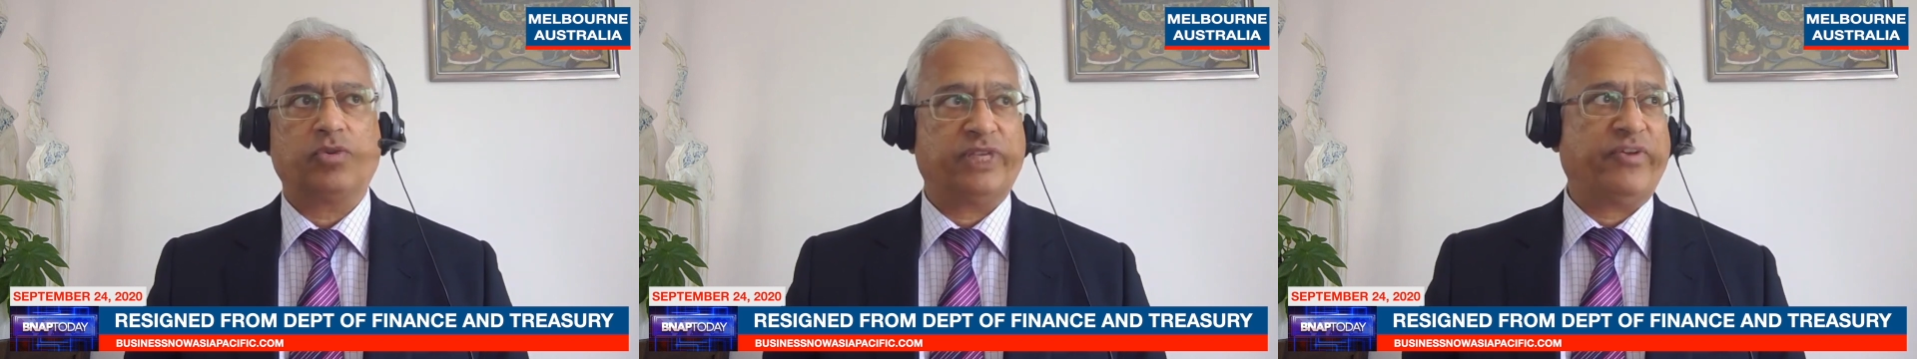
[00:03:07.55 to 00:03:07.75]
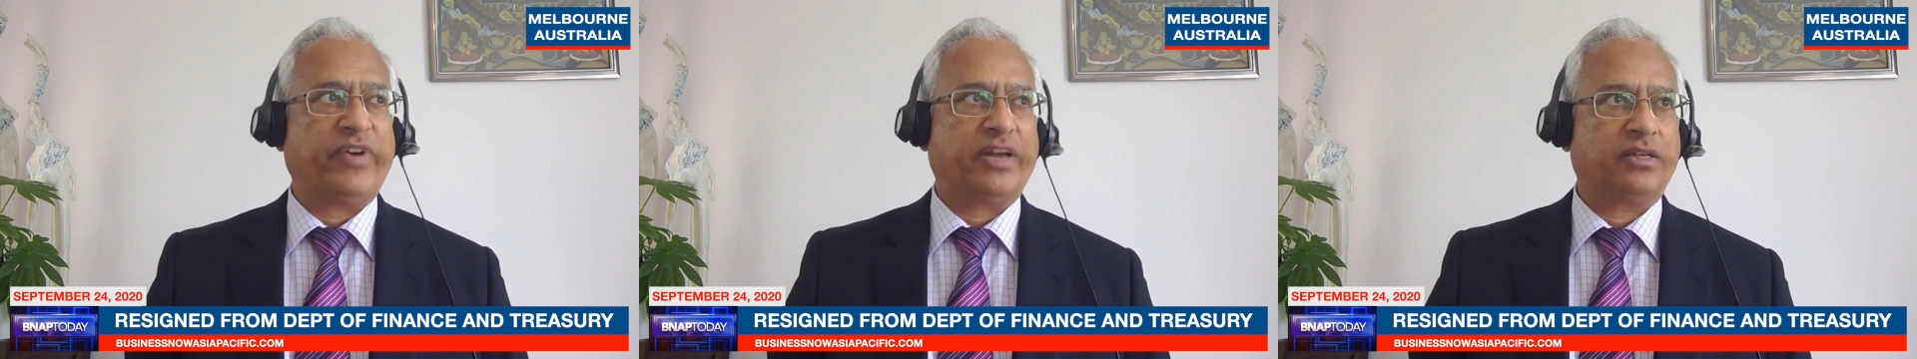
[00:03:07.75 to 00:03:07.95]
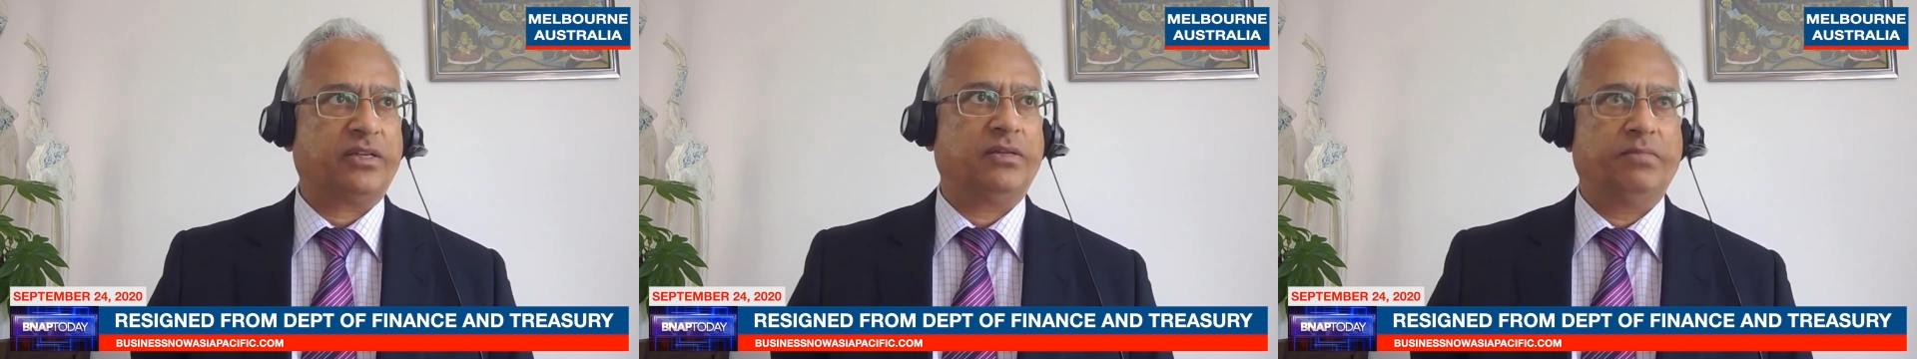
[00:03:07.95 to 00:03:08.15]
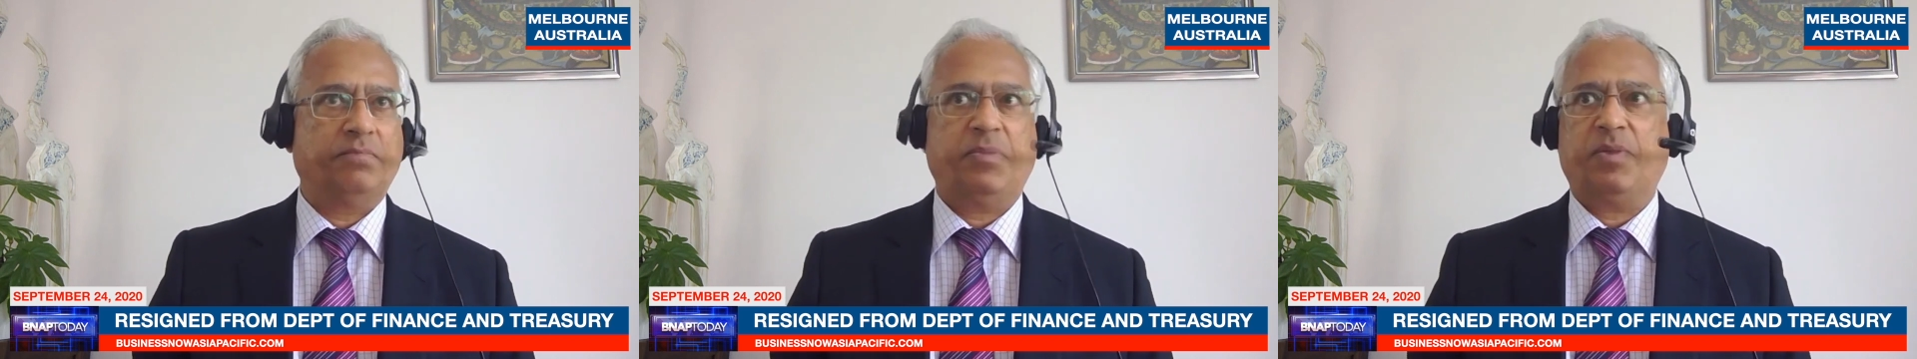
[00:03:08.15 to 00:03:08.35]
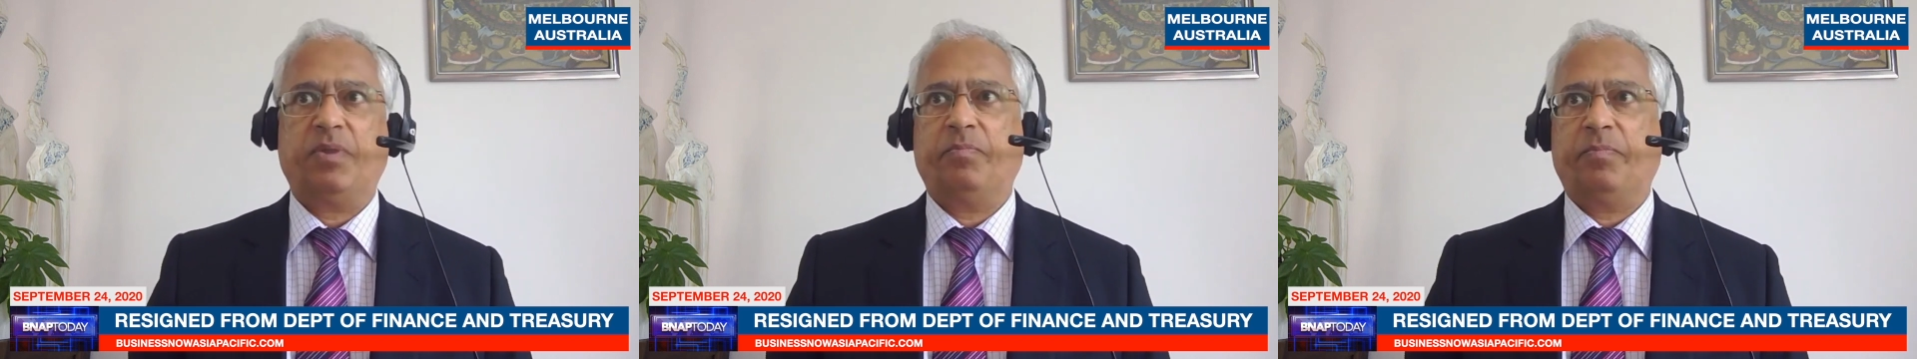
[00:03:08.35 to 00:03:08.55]
In fact,
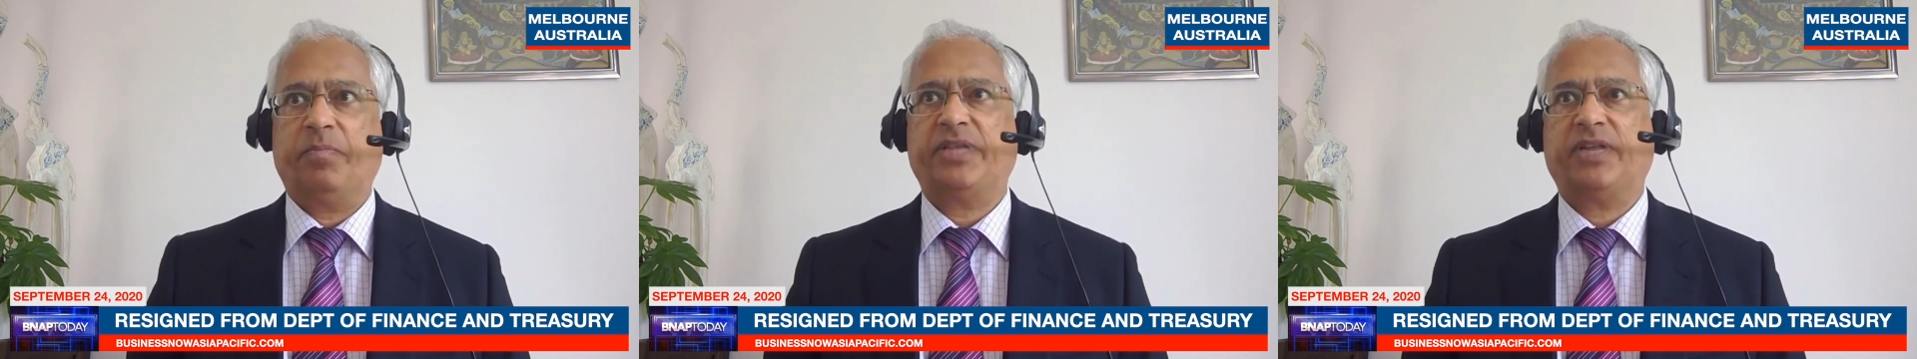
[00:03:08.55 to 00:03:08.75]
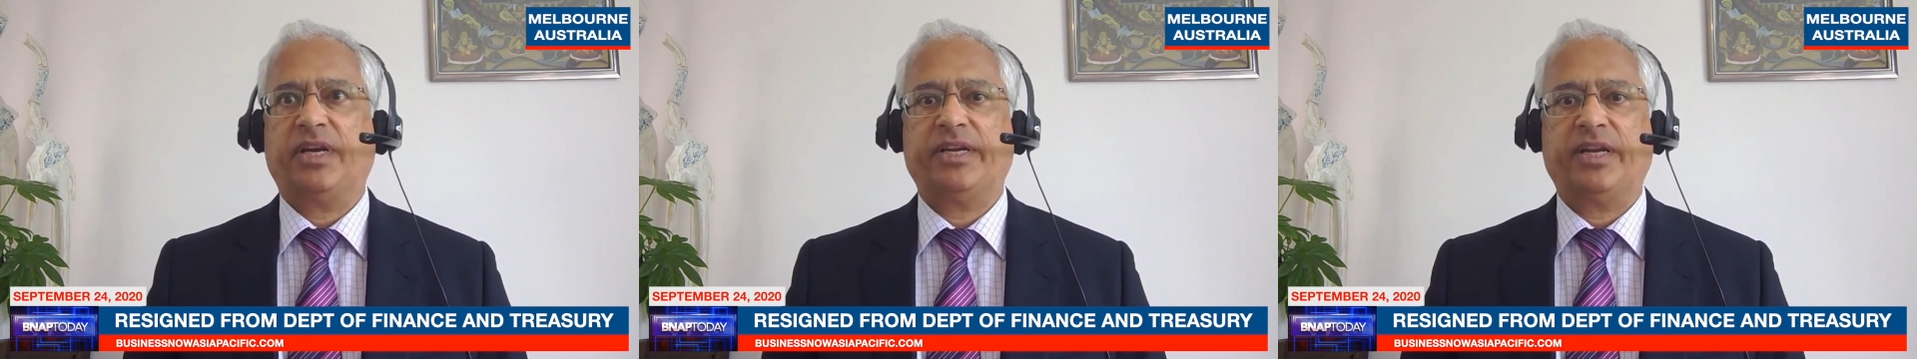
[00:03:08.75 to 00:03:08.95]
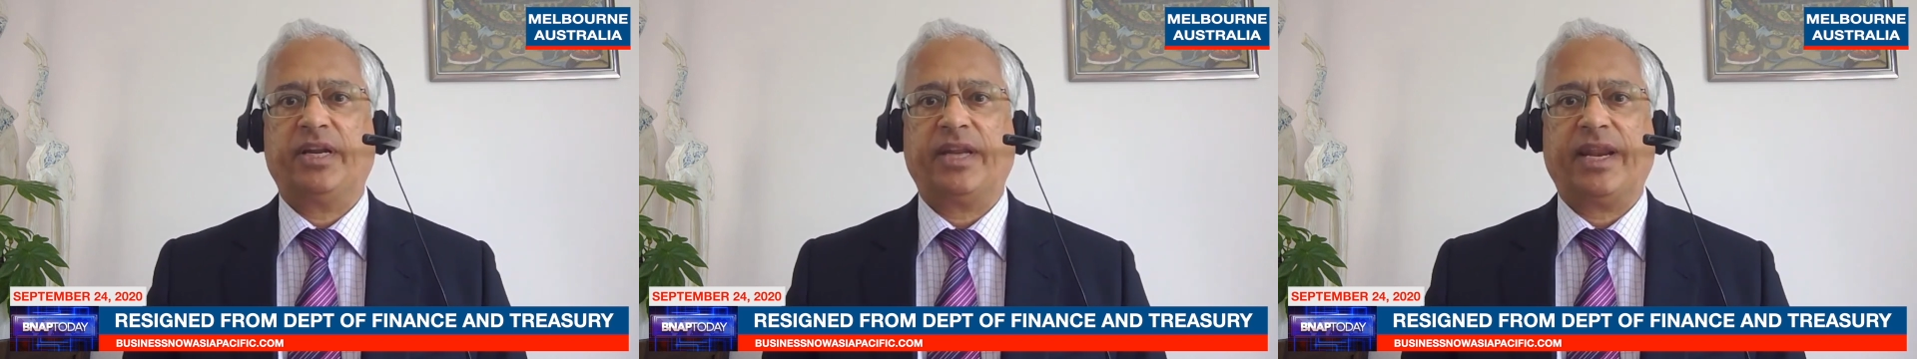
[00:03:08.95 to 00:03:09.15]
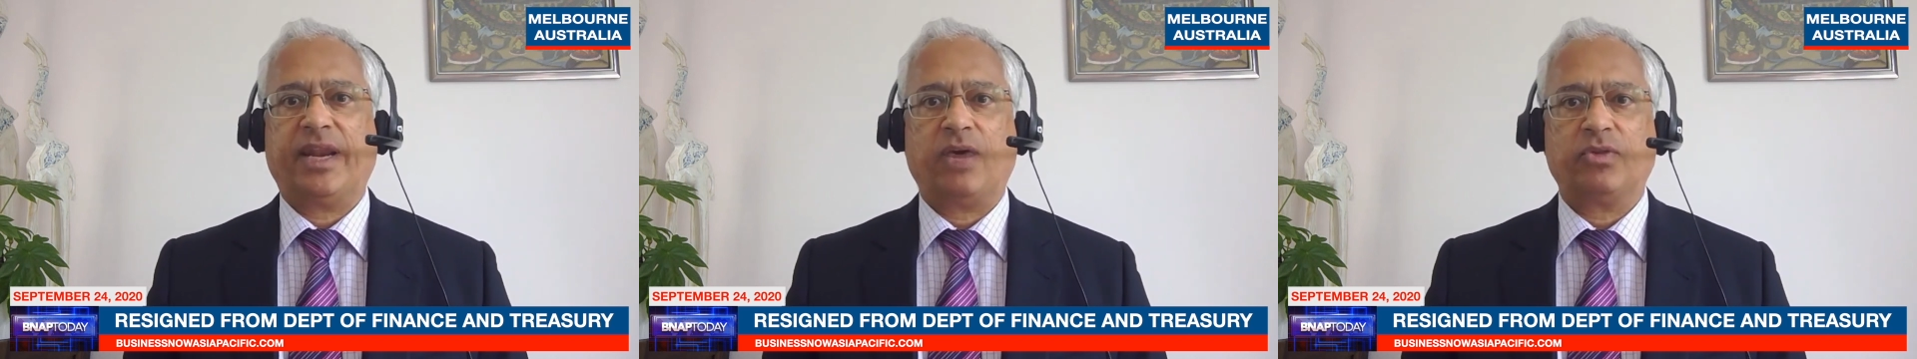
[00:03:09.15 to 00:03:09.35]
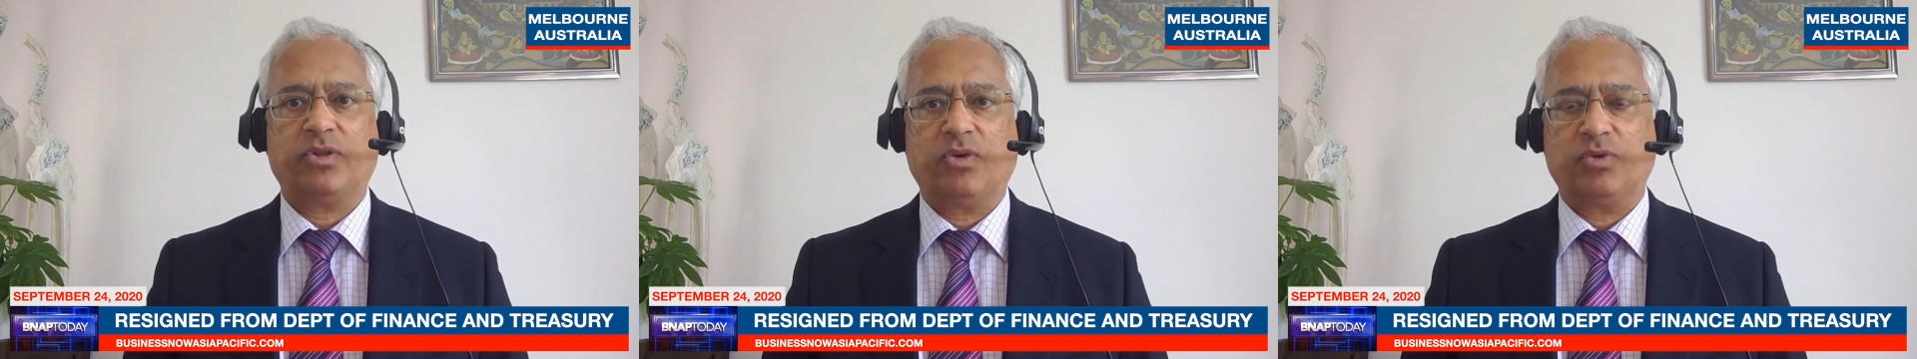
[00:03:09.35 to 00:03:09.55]
people basically didn't get
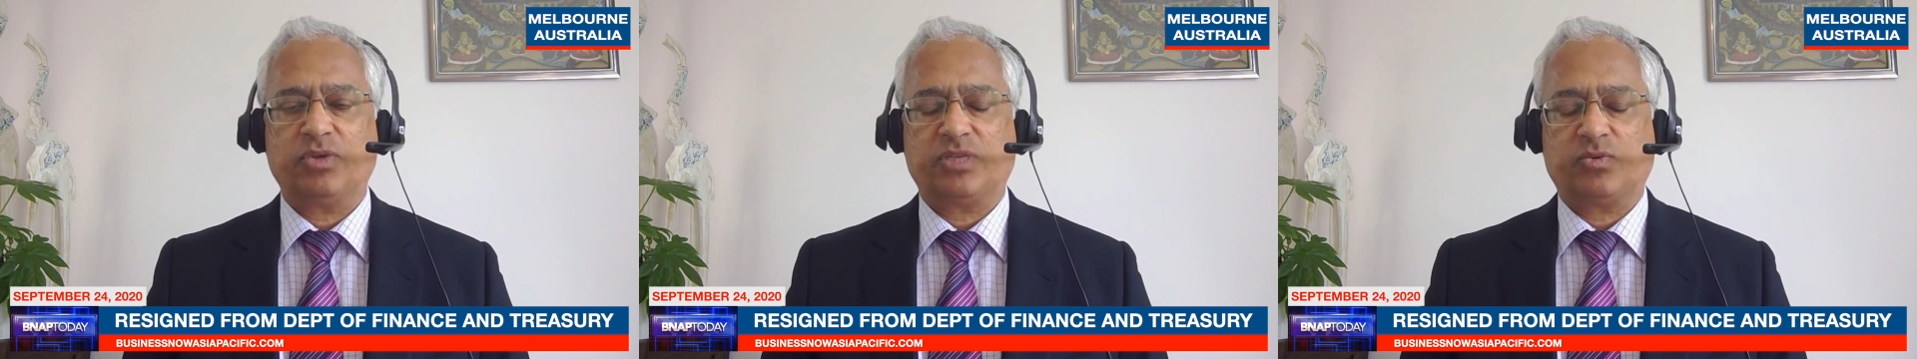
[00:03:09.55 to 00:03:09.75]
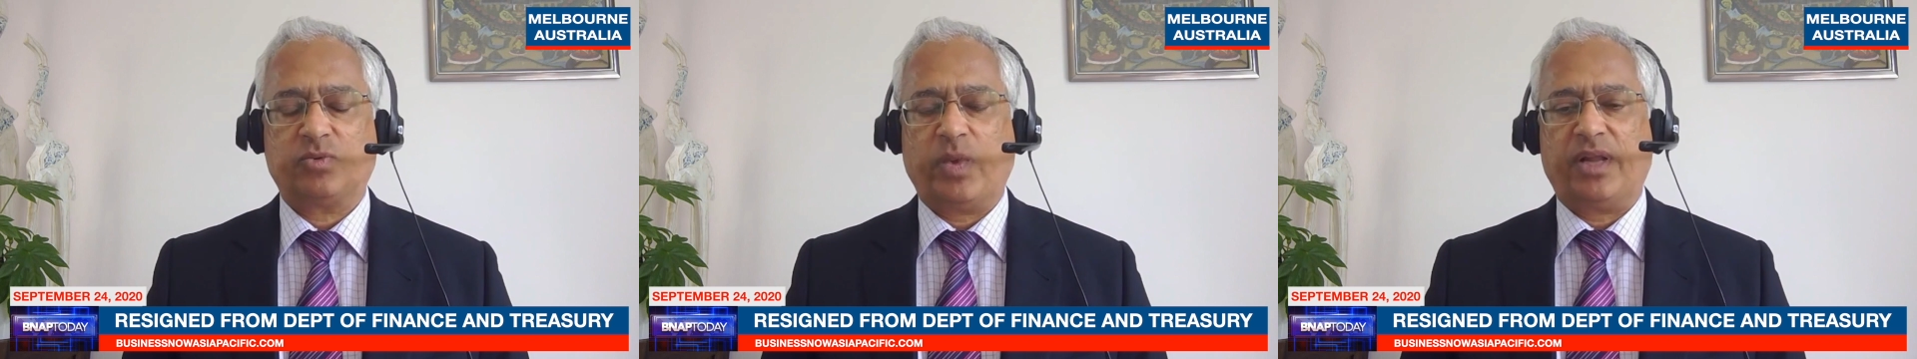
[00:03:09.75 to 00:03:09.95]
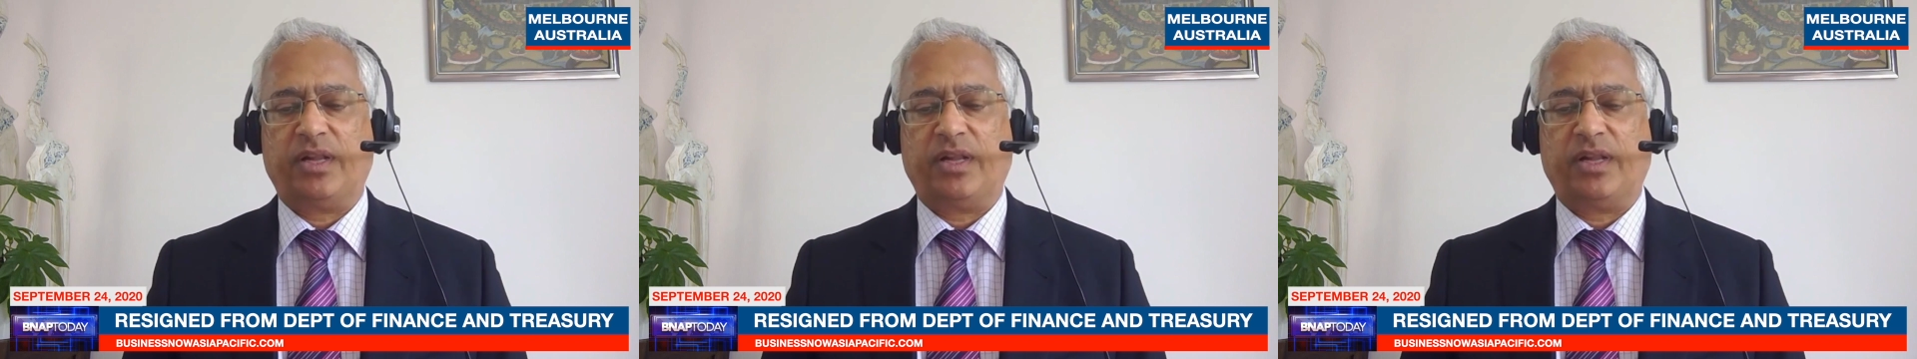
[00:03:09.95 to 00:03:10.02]
out of the roads as well.